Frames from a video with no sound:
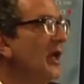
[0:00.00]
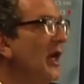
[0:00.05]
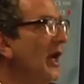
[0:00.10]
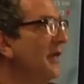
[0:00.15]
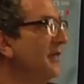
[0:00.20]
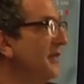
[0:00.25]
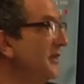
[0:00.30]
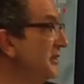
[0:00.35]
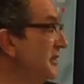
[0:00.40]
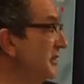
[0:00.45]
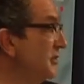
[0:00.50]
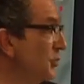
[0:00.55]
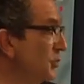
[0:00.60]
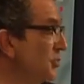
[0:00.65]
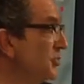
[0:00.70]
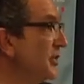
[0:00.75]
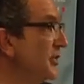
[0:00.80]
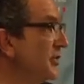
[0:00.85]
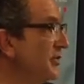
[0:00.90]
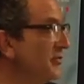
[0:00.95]
And this is
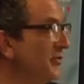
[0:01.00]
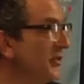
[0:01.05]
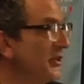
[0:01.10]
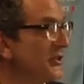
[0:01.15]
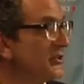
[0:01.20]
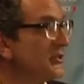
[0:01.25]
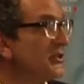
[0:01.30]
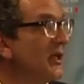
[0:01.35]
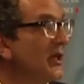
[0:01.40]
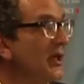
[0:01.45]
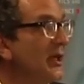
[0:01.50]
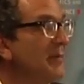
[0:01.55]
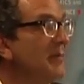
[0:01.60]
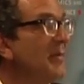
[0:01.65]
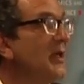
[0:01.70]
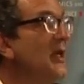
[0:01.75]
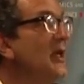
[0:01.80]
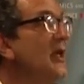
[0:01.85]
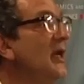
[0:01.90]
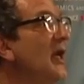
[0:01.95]
also the first
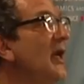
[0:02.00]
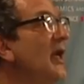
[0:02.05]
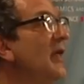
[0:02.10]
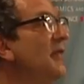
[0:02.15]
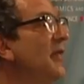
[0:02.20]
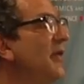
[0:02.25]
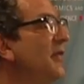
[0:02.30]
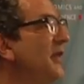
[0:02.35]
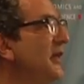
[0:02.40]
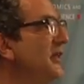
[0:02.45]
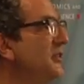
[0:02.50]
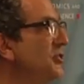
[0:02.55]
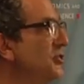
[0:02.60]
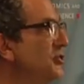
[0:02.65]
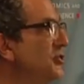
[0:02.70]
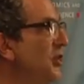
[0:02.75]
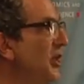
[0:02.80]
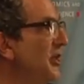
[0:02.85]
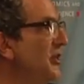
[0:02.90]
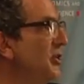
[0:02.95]
time that there's a
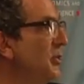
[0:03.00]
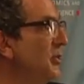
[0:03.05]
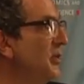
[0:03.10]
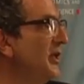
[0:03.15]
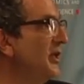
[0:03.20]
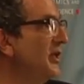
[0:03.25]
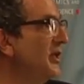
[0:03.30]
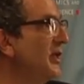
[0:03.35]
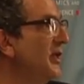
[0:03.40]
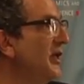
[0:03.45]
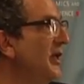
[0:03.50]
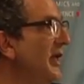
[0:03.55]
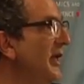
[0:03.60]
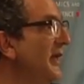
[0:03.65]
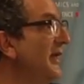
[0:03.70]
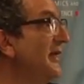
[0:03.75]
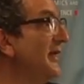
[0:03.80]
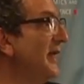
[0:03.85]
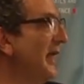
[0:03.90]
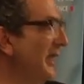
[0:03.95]
genuine
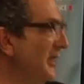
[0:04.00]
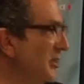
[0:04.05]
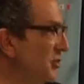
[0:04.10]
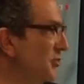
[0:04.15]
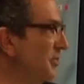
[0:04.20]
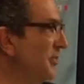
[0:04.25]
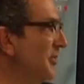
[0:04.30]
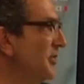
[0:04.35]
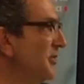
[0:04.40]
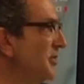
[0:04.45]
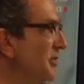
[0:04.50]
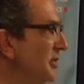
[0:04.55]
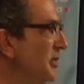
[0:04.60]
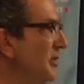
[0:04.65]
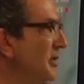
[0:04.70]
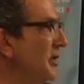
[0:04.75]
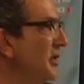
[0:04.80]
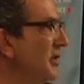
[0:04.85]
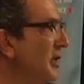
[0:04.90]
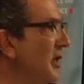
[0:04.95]
engagement
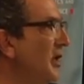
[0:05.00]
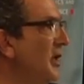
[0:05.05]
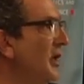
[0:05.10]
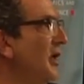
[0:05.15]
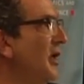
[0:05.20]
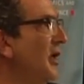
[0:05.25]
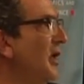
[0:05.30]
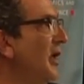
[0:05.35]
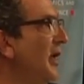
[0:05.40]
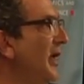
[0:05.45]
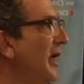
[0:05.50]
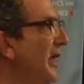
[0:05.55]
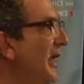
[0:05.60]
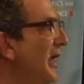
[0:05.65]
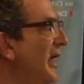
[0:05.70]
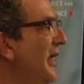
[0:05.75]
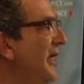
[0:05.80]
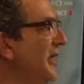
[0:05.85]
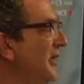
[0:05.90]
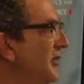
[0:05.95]

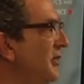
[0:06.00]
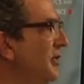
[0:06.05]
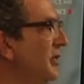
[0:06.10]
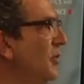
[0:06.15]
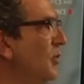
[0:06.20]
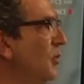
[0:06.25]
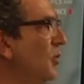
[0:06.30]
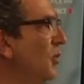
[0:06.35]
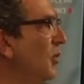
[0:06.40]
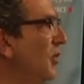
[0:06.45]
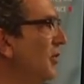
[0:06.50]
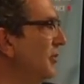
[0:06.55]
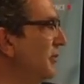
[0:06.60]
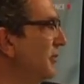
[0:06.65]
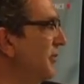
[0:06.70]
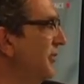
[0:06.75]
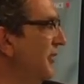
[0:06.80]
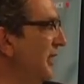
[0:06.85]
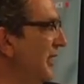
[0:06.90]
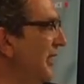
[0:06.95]
in what
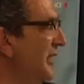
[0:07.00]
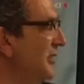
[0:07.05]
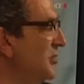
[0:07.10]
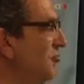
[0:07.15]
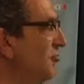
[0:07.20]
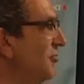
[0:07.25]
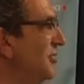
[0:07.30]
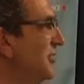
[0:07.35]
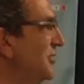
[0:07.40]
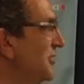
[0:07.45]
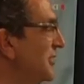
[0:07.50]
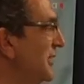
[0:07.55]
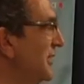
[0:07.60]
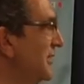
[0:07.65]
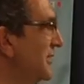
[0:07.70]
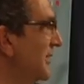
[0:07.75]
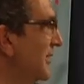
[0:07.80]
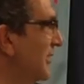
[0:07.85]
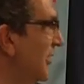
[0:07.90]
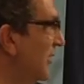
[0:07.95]
the
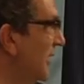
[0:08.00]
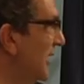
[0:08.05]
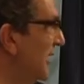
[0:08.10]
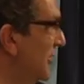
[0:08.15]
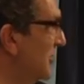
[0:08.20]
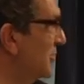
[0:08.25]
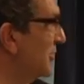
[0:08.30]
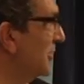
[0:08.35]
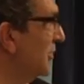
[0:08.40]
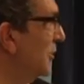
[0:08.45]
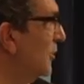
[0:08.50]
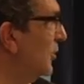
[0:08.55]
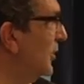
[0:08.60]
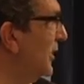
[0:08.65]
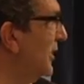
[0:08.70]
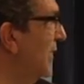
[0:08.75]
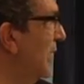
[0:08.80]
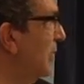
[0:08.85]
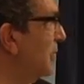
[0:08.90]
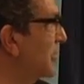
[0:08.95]
intricacies that they used to call
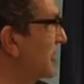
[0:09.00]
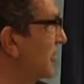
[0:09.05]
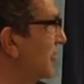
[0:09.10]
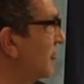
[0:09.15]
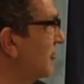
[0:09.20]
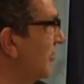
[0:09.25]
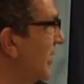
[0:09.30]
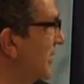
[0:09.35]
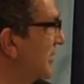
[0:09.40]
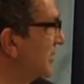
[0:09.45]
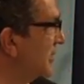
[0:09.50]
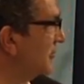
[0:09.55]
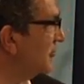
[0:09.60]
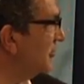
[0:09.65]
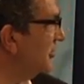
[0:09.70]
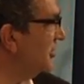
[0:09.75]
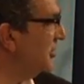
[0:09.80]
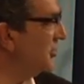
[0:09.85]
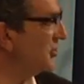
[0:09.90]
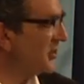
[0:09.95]
it, that was the phrase the
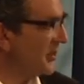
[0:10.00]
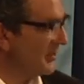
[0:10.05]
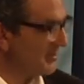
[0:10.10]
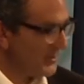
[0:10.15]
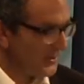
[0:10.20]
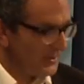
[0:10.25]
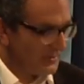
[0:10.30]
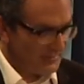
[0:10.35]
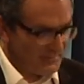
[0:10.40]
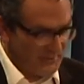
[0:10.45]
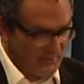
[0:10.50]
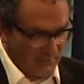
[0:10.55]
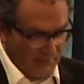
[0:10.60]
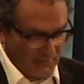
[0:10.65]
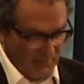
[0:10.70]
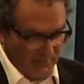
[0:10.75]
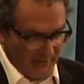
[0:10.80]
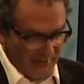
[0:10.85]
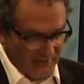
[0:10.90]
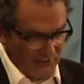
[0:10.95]
British
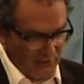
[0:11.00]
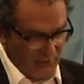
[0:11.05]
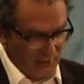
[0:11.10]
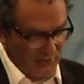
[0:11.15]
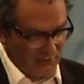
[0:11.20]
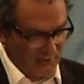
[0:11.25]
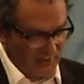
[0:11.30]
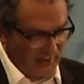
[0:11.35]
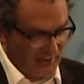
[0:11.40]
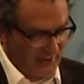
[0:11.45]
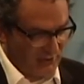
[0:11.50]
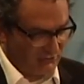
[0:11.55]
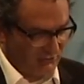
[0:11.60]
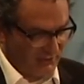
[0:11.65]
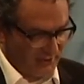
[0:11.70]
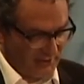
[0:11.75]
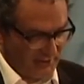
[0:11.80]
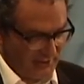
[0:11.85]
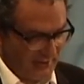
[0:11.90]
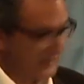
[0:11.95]
diplomats used, the
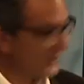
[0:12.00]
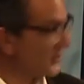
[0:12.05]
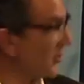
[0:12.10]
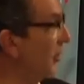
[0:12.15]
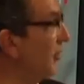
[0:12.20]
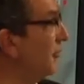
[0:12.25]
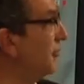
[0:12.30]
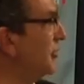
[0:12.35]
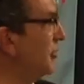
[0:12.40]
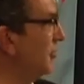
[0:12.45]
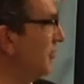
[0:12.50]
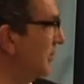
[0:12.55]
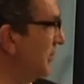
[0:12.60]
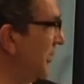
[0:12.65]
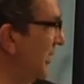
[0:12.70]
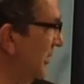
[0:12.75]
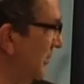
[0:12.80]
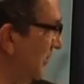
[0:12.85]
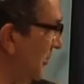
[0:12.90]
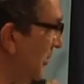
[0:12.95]
intricacies of European